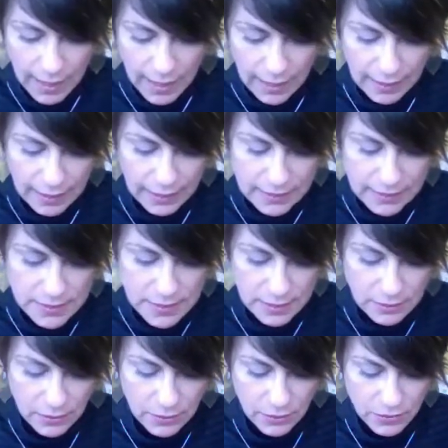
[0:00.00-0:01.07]
And
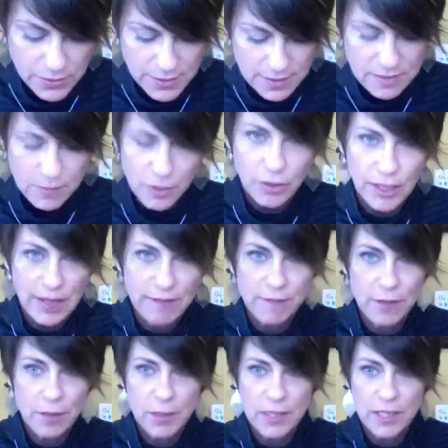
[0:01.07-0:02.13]
using some great
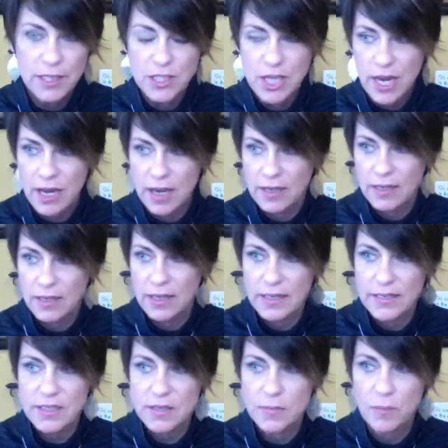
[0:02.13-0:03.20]
verbiage and getting
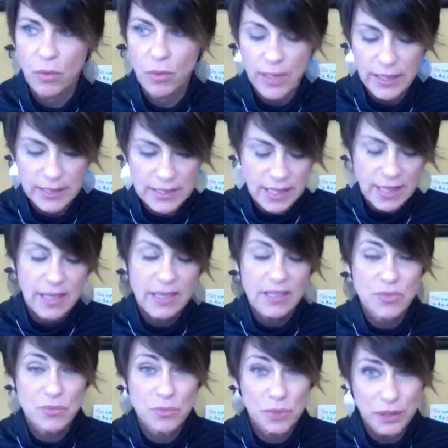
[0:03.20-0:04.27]
to the point
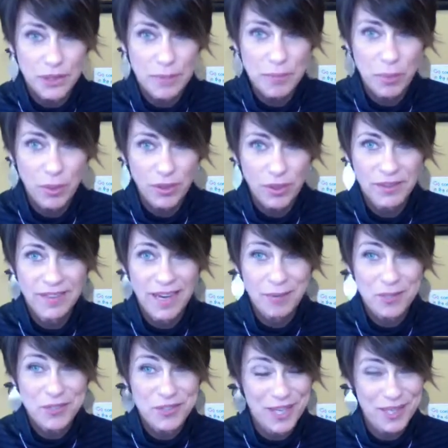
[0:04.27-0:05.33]
is really important. I
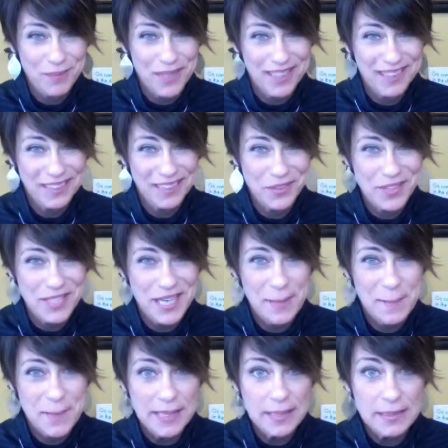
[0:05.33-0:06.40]
would try to make it under
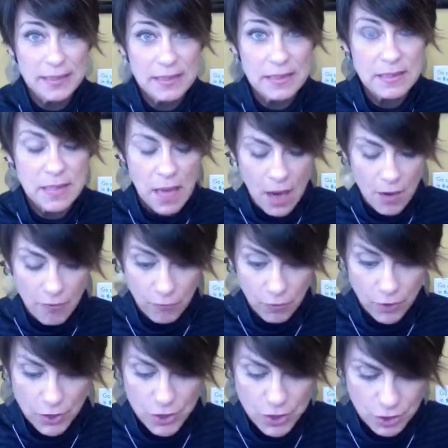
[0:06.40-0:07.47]
10 minutes
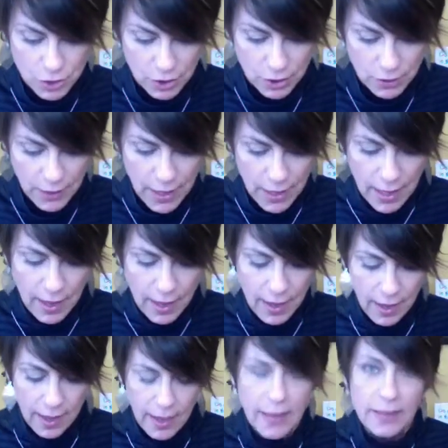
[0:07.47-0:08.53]
for sure,
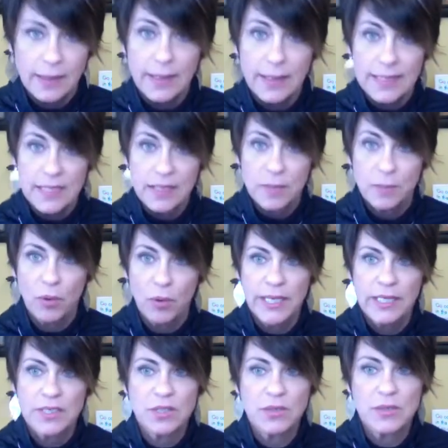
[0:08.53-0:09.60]
and get to the
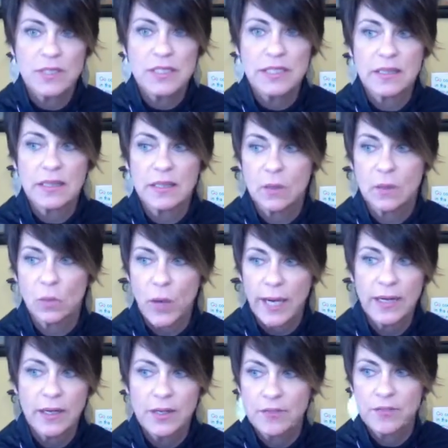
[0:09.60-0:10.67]
point. Don't sit there and wait
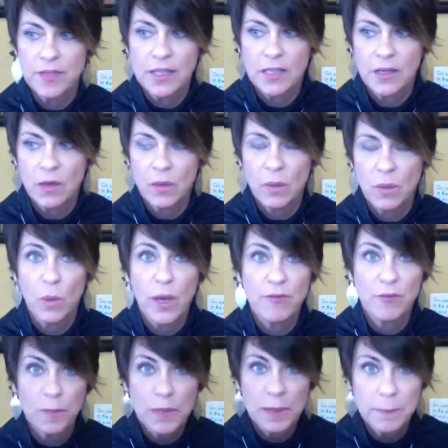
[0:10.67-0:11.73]
on your video and wait
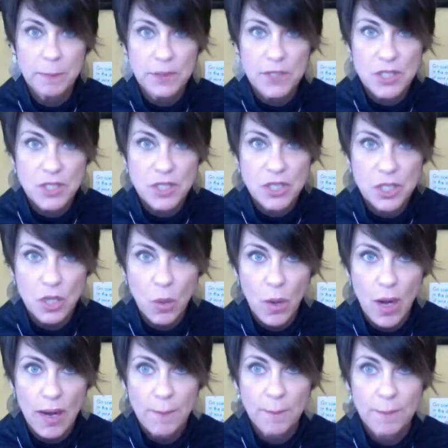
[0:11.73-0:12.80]
for people to show
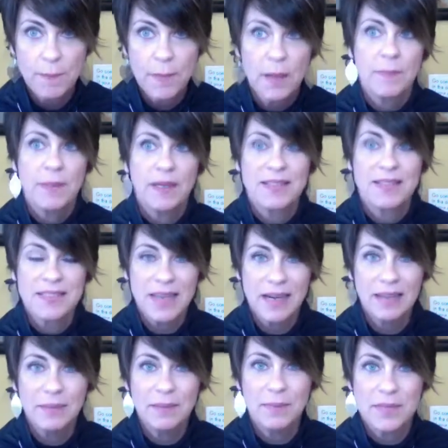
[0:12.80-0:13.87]
up, because
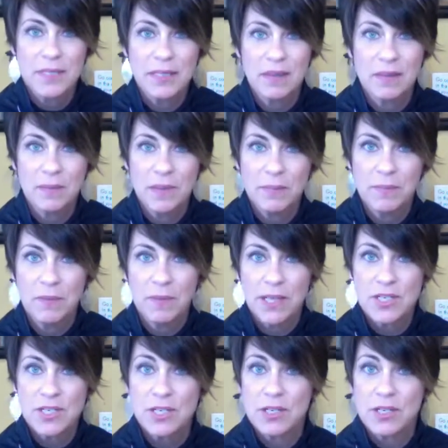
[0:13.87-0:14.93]
90% of the people
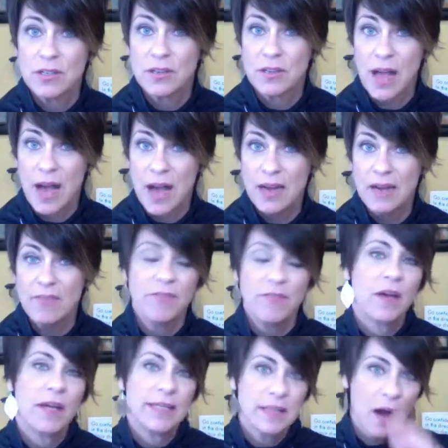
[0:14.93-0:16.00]
watching your live
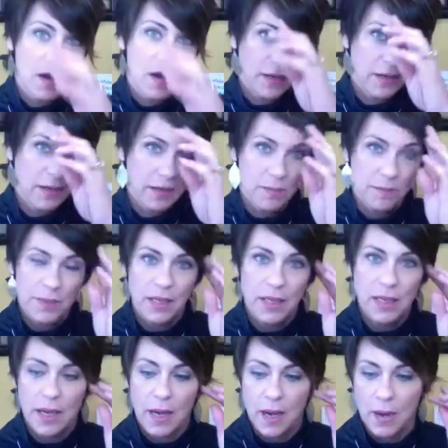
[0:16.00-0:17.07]
are going to be
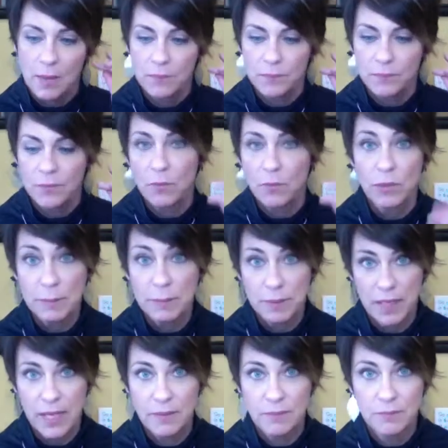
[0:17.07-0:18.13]
replay.
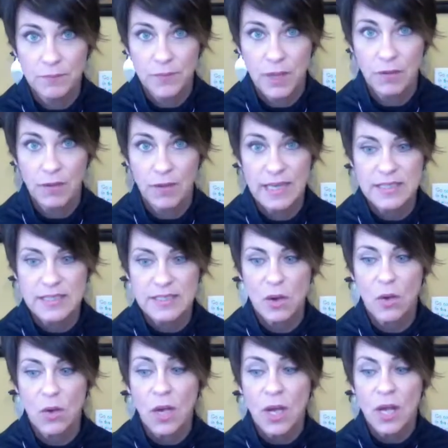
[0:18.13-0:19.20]
Okay, so
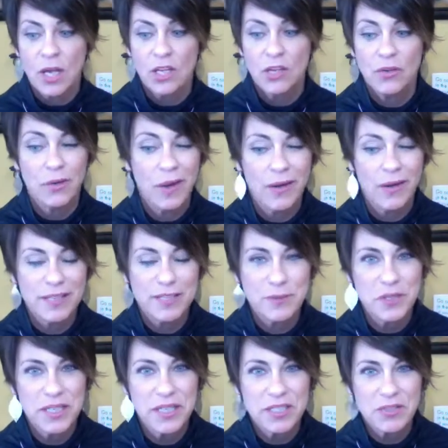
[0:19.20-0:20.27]
you know how it is when you
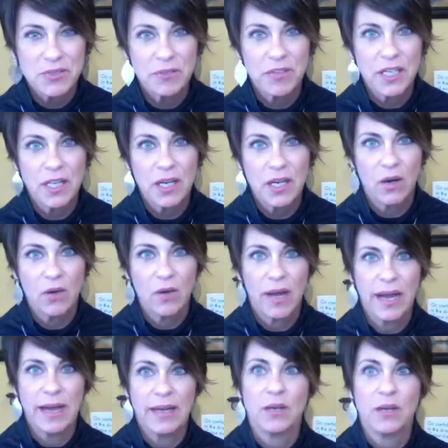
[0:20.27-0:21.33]
get to a video and
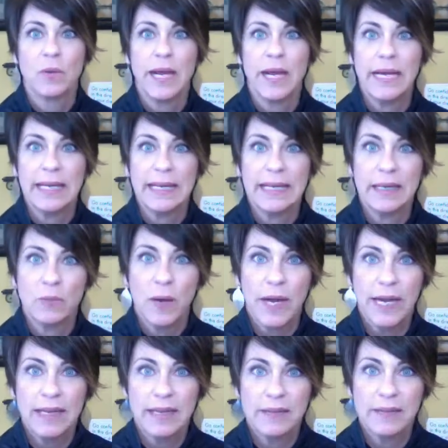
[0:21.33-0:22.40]
you're waiting and waiting
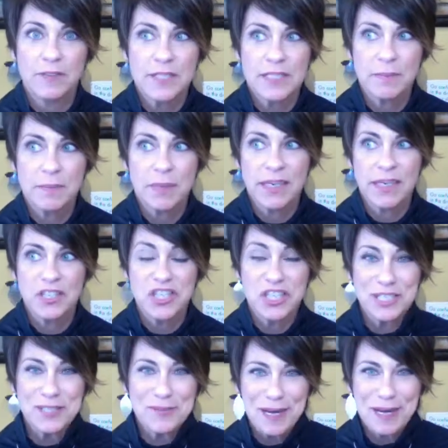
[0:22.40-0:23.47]
for somebody and she's
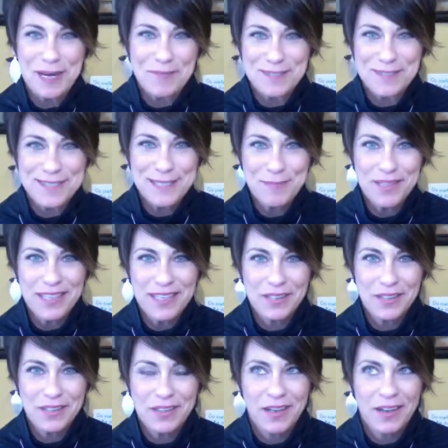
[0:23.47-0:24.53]
waiting for somebody and you're
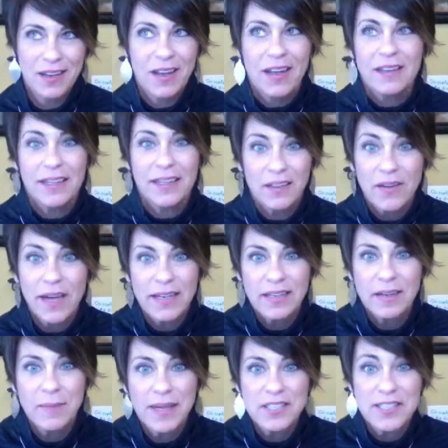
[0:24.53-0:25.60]
like, okay, come on,
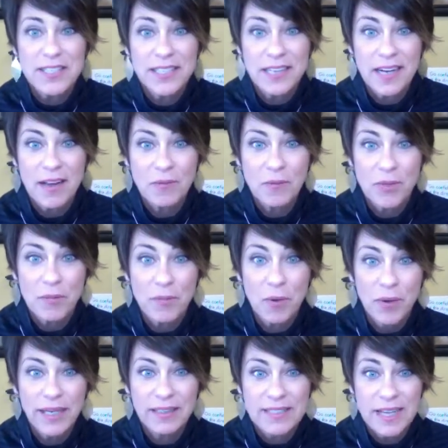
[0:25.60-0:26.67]
just get on with the point because
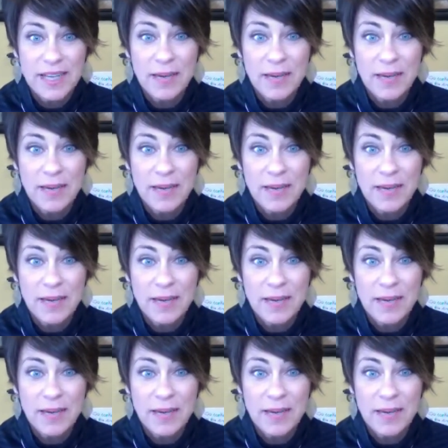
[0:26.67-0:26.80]
I'm here